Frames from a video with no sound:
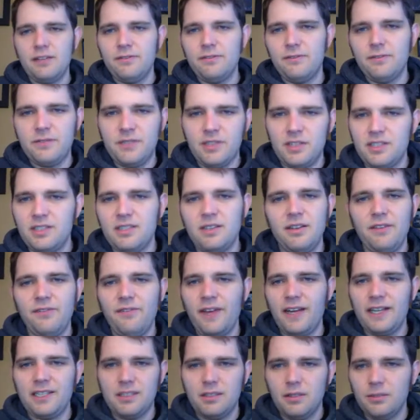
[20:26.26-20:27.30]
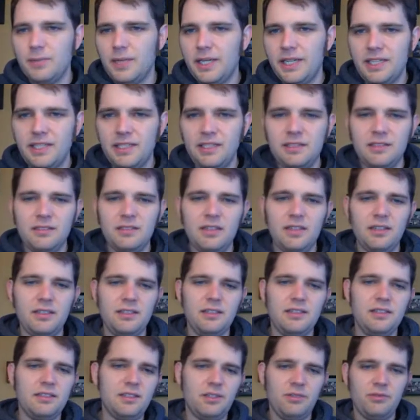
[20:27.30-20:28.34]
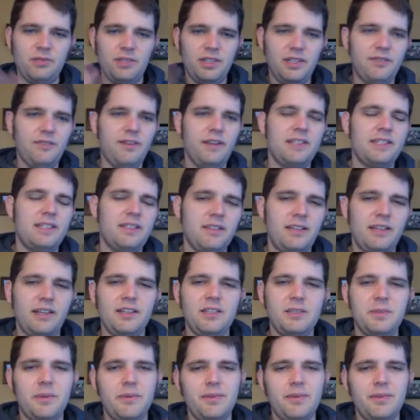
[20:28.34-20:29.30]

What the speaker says: of just affect your money and don't really affect anything else,